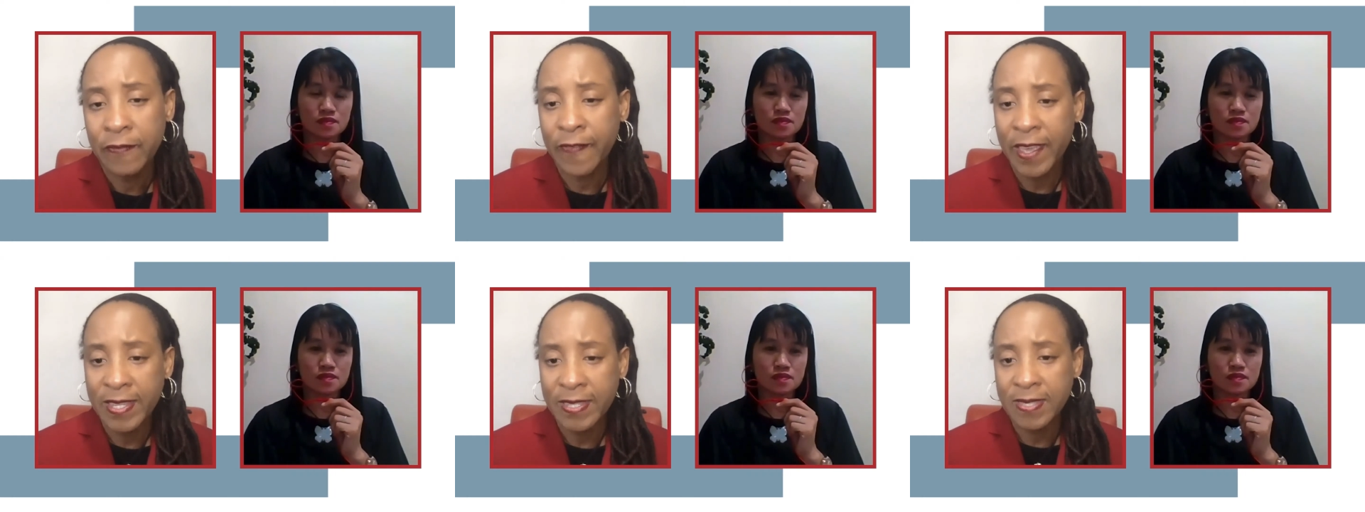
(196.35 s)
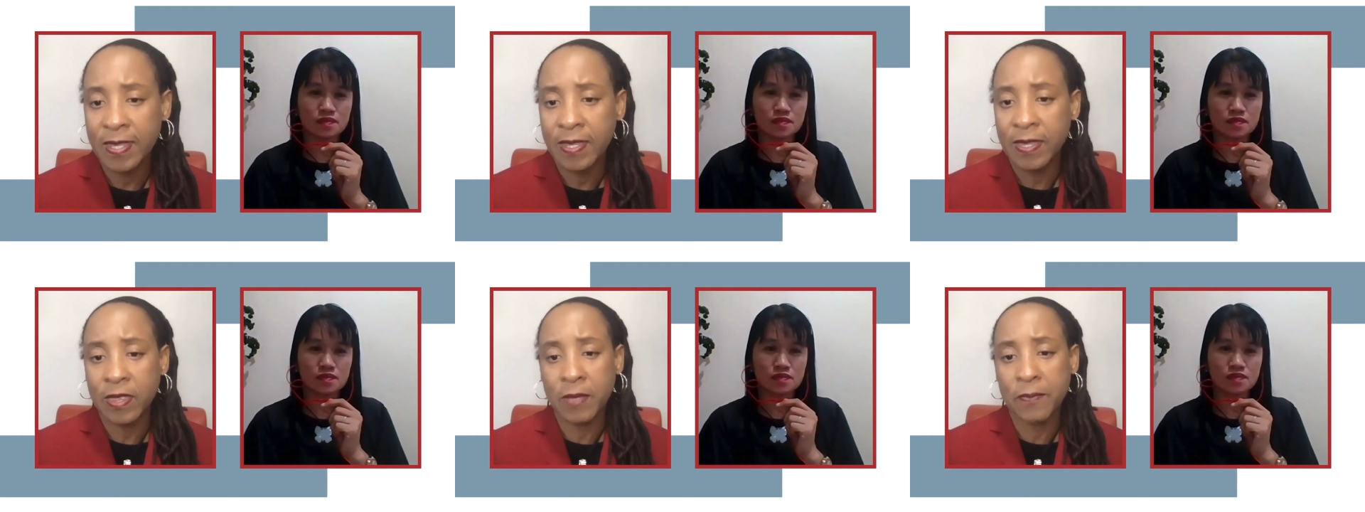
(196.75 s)

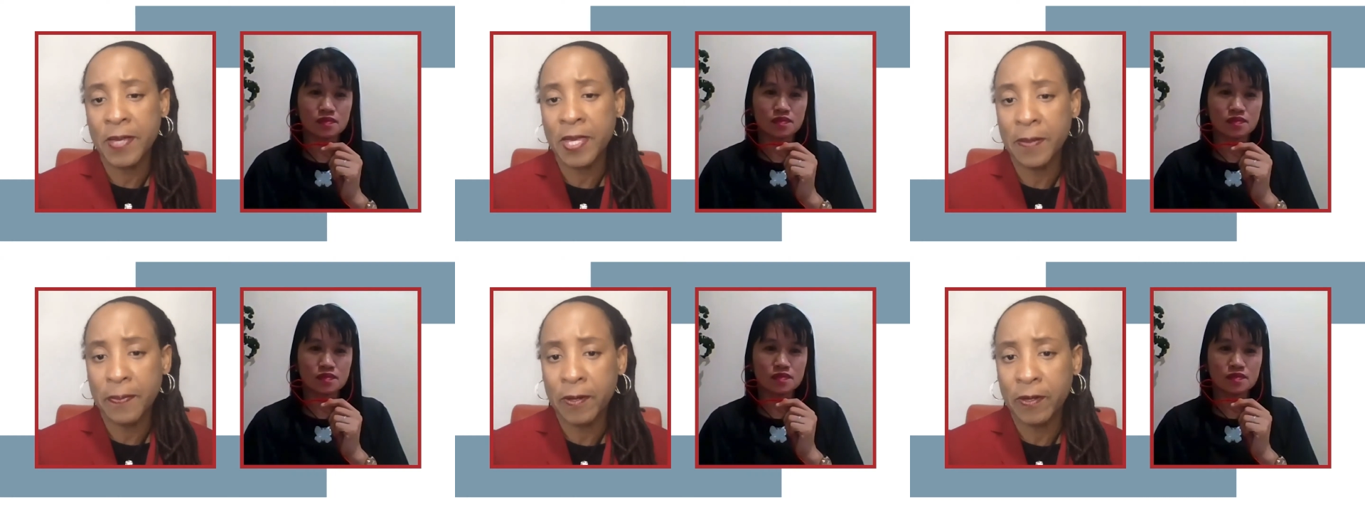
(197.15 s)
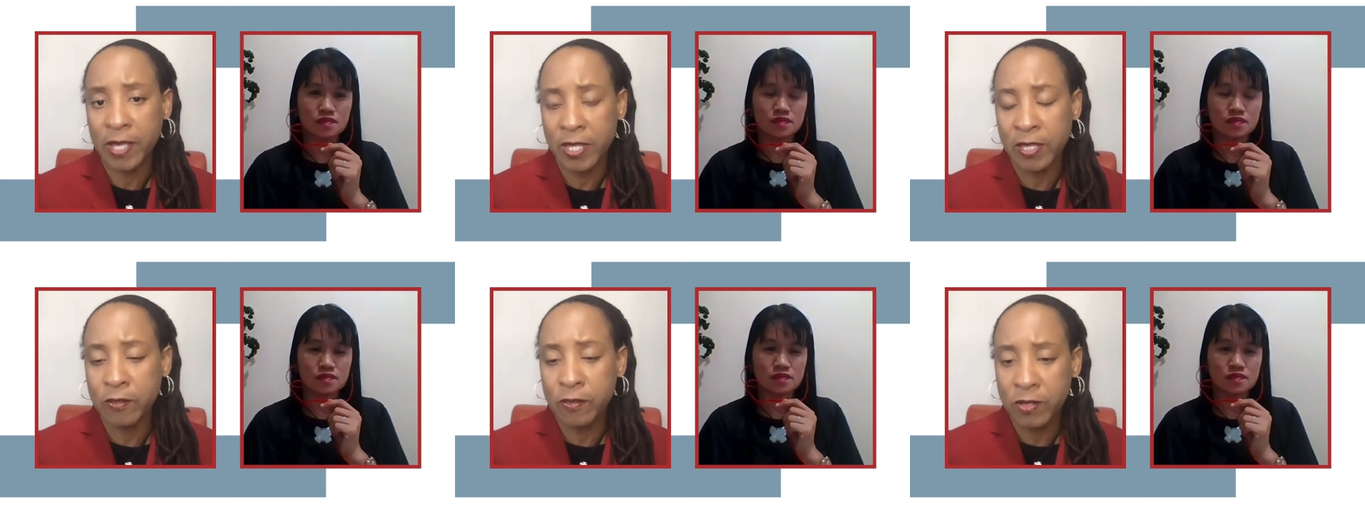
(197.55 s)
Speaker 1: facing the people
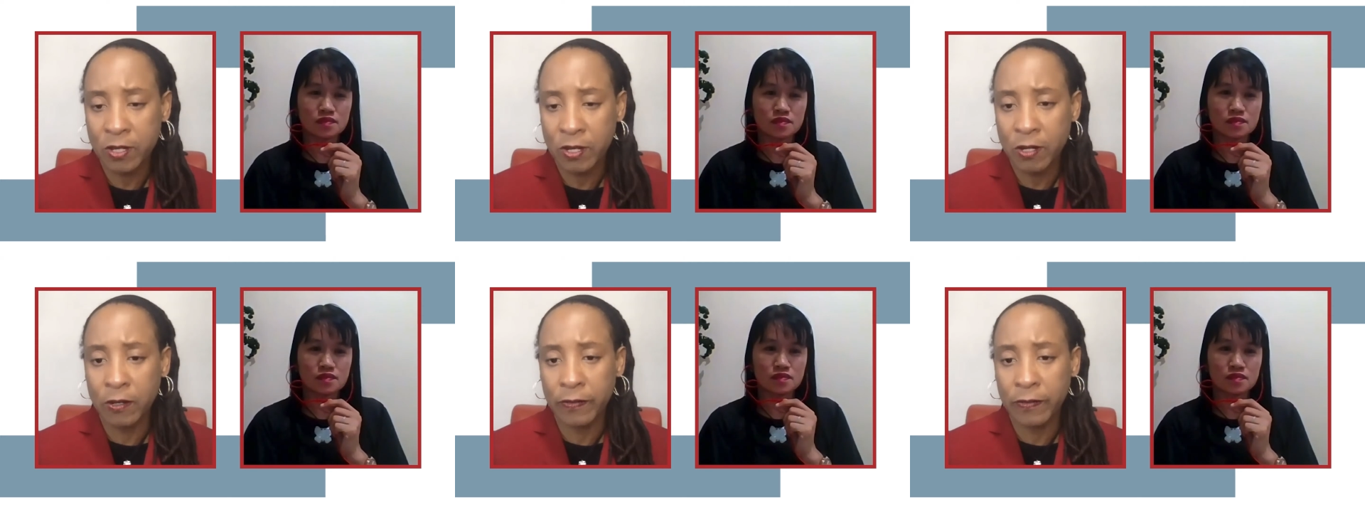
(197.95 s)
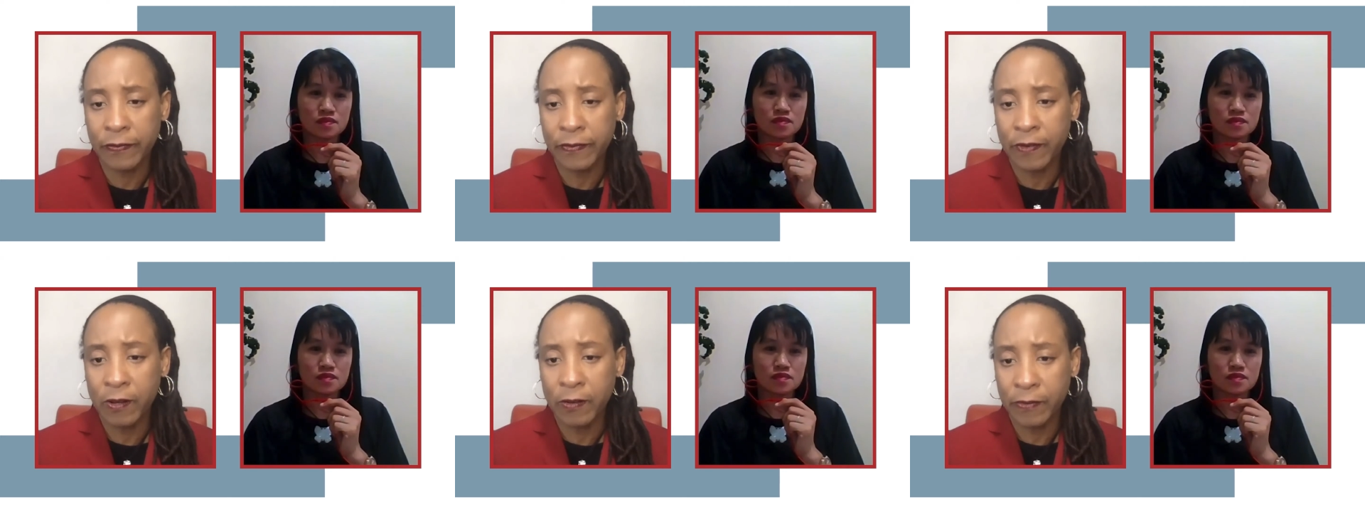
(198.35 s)
that you serve
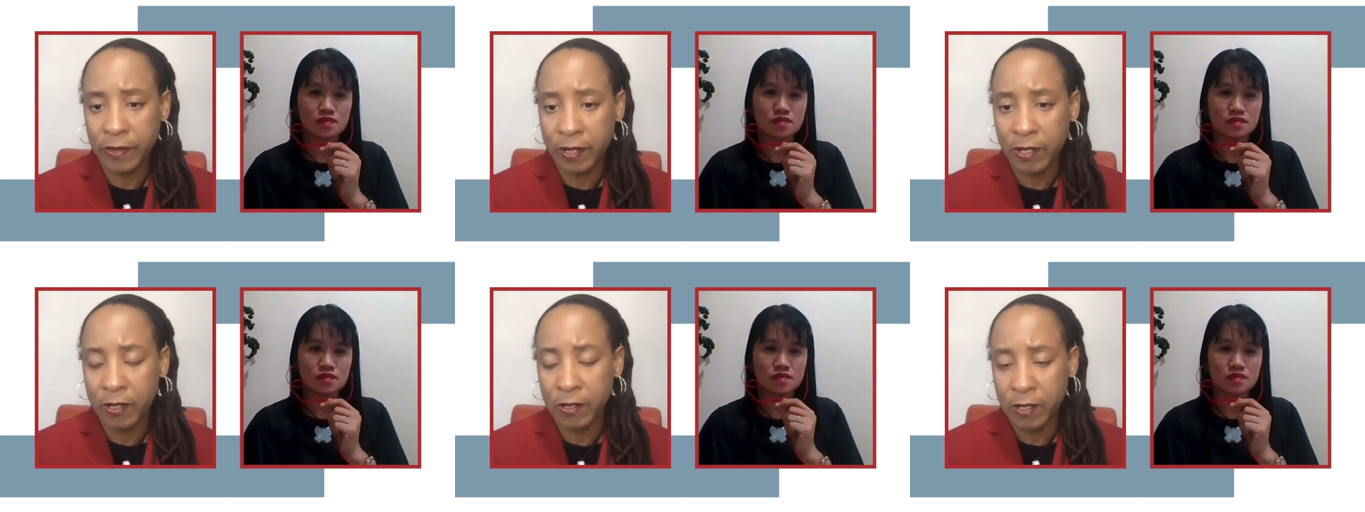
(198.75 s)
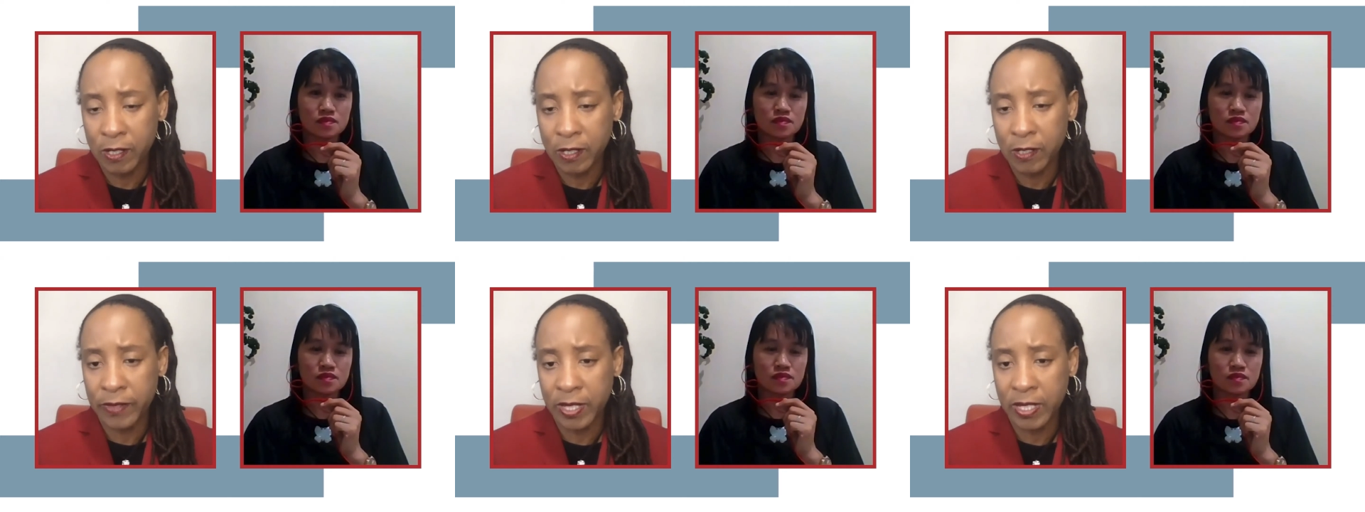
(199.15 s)
over the
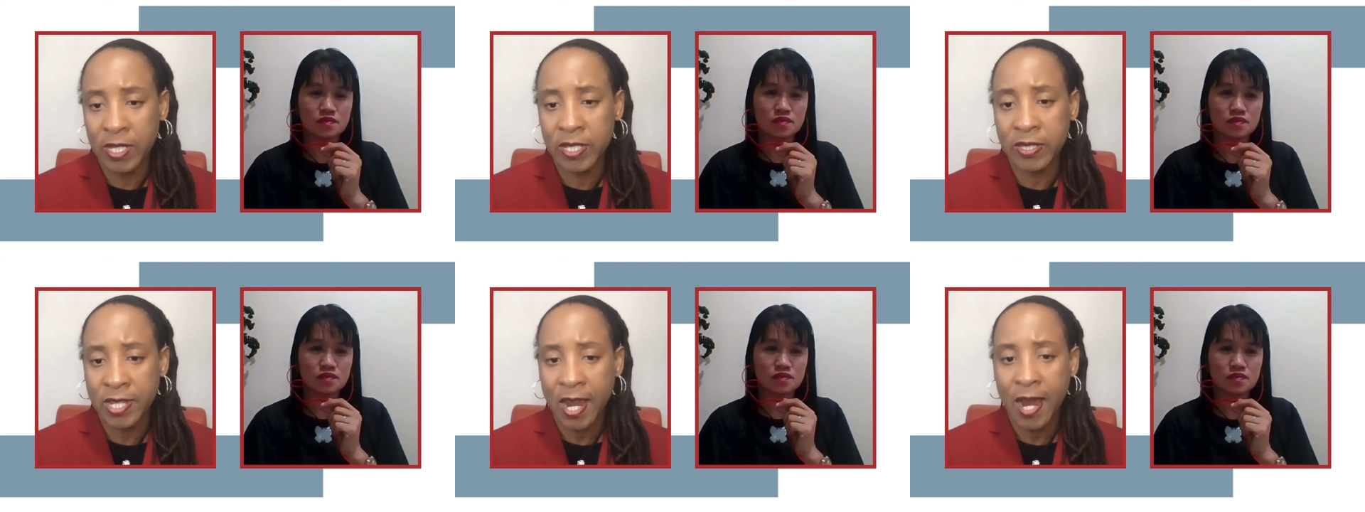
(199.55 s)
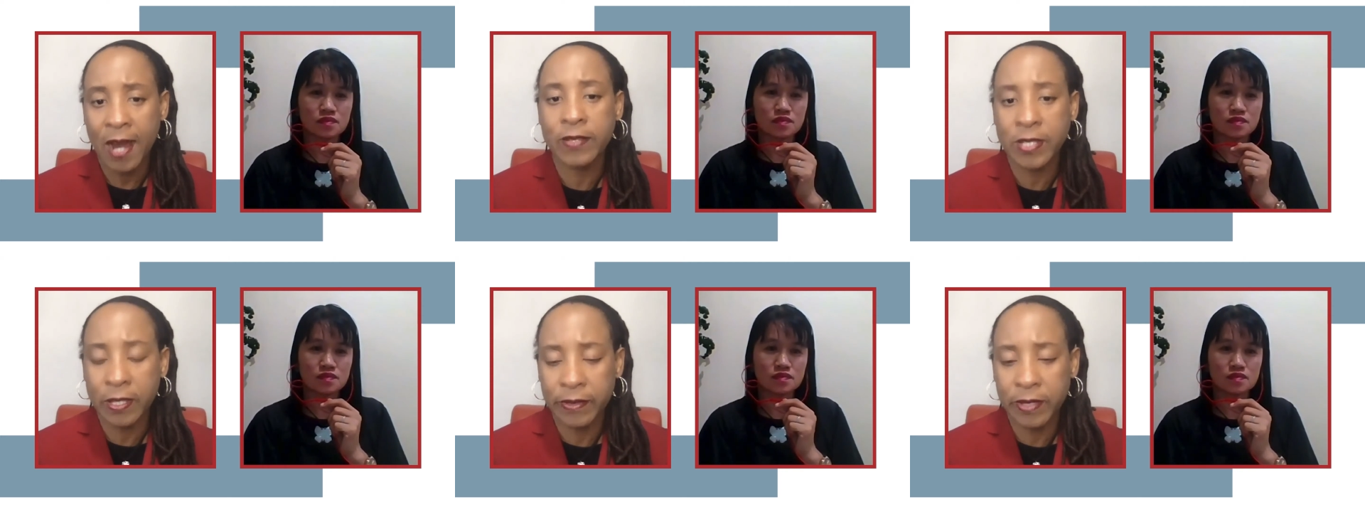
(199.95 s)
over the
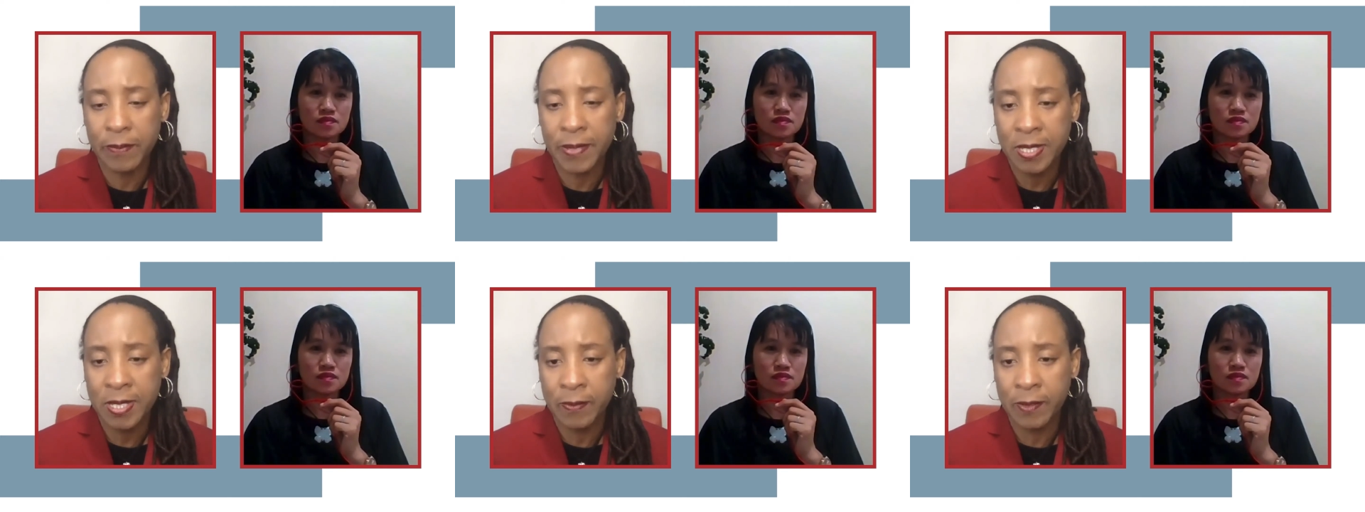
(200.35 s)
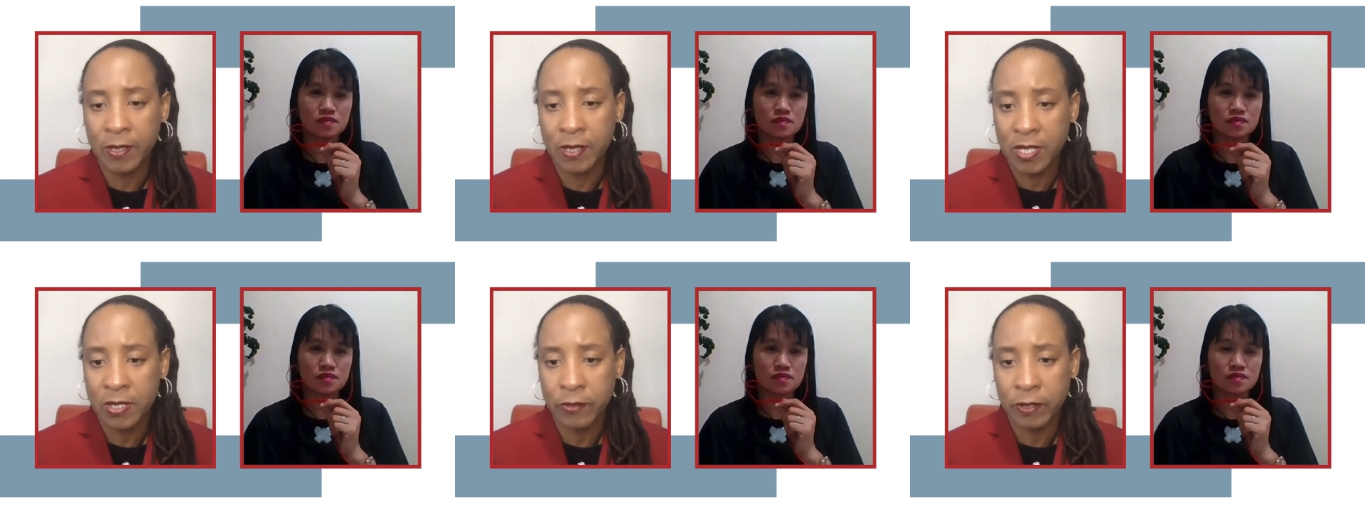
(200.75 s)
entirety of the Episcopal
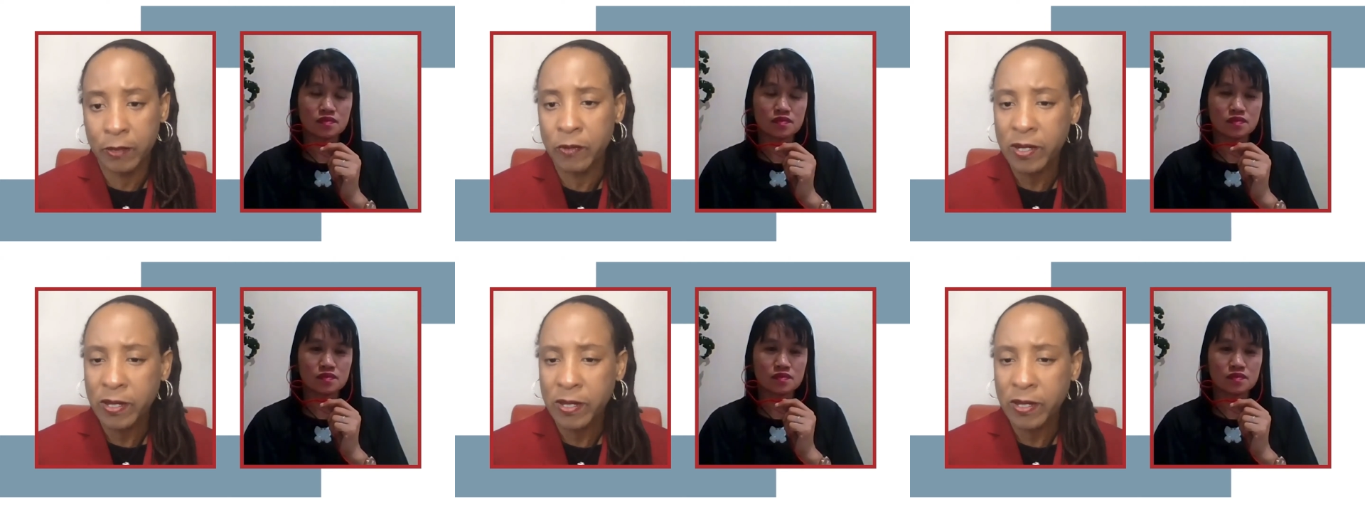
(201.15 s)
district?